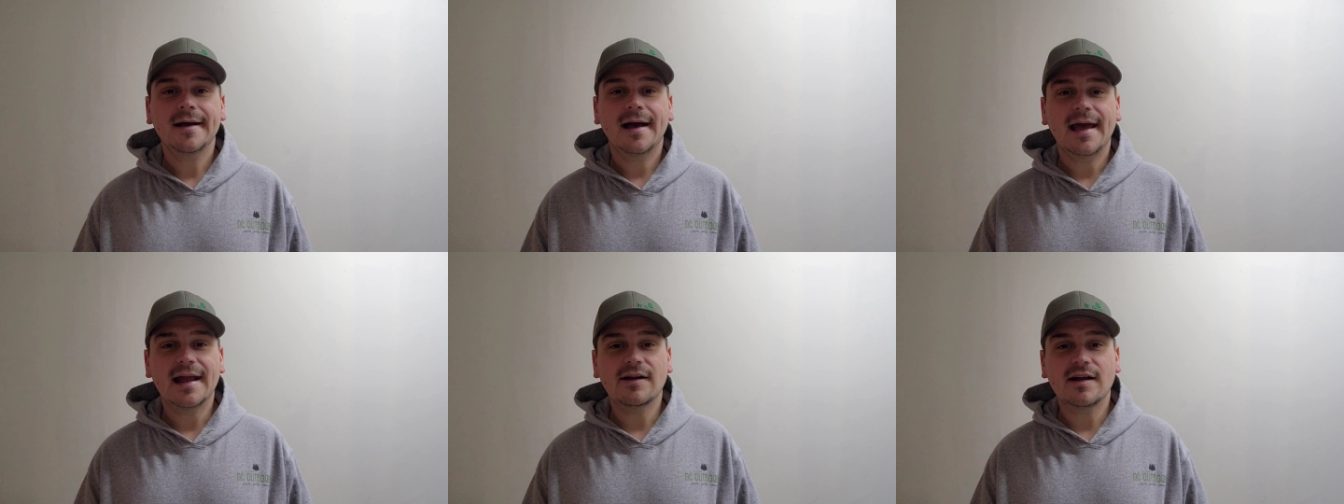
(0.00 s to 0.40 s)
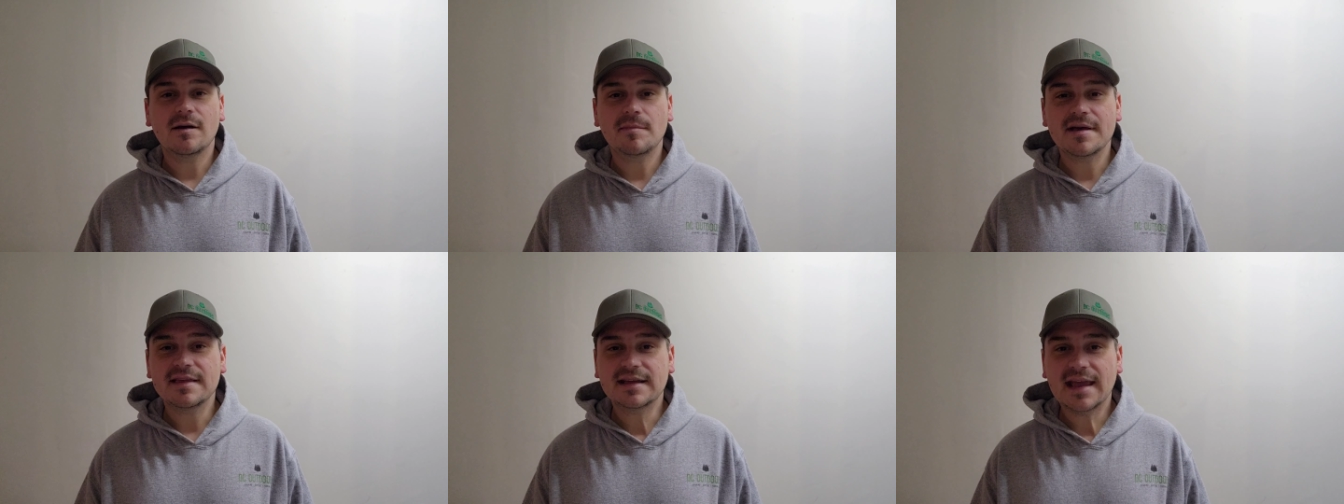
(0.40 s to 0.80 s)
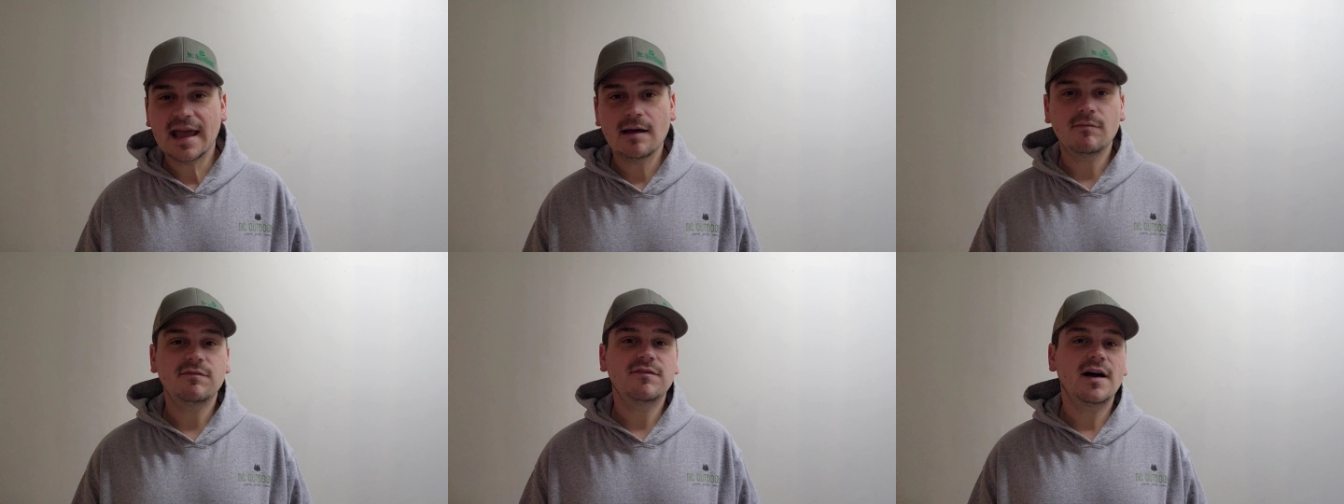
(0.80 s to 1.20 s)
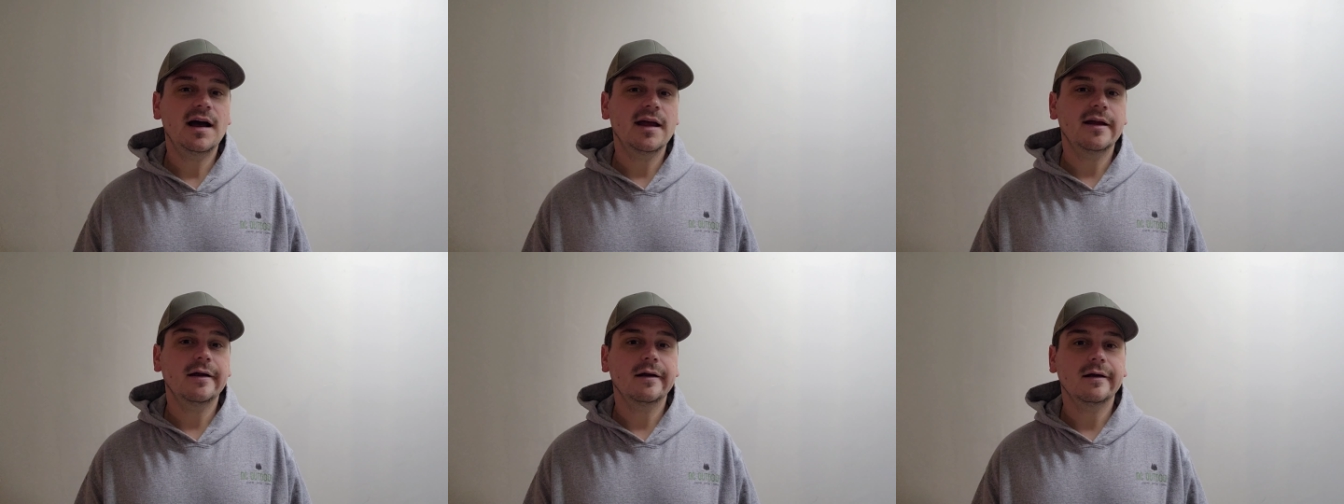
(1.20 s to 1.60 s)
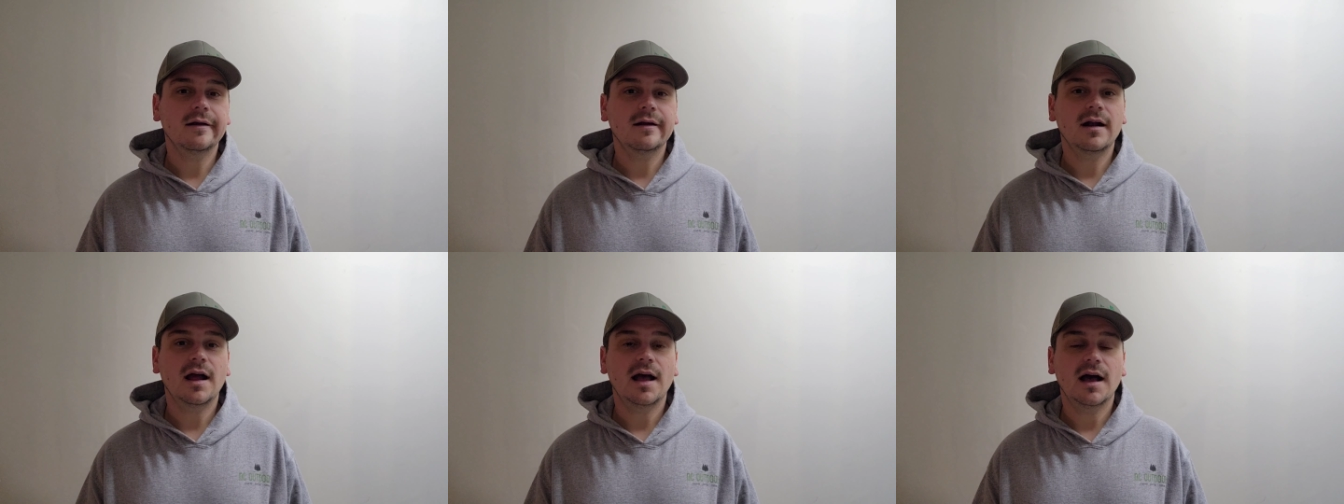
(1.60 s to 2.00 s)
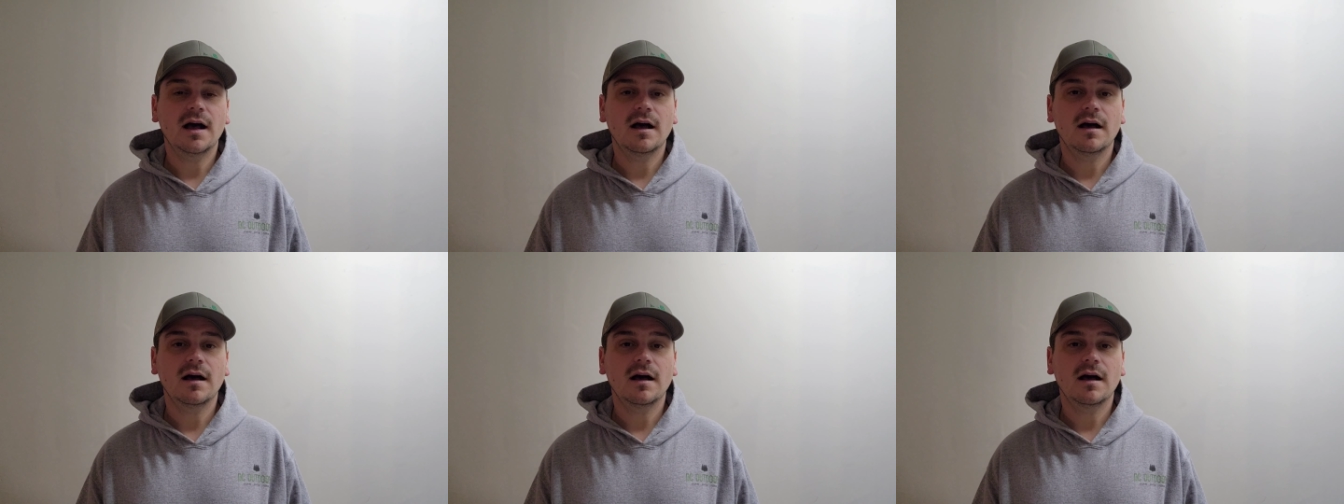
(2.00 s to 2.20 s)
hang around by the campfire,